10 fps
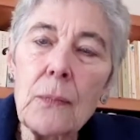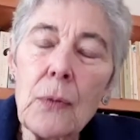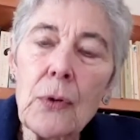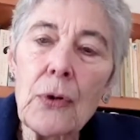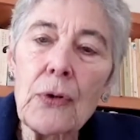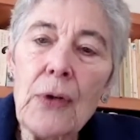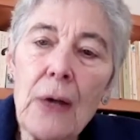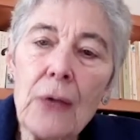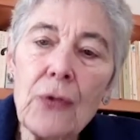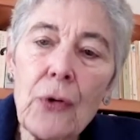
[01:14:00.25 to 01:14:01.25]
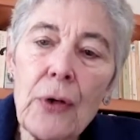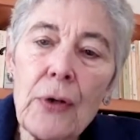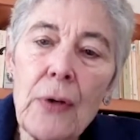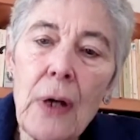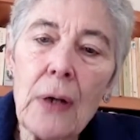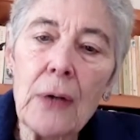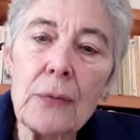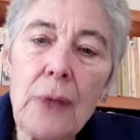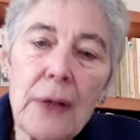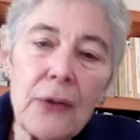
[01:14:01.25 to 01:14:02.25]
going to now turn it,
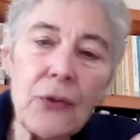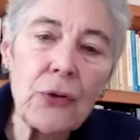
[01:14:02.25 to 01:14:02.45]
Rania, to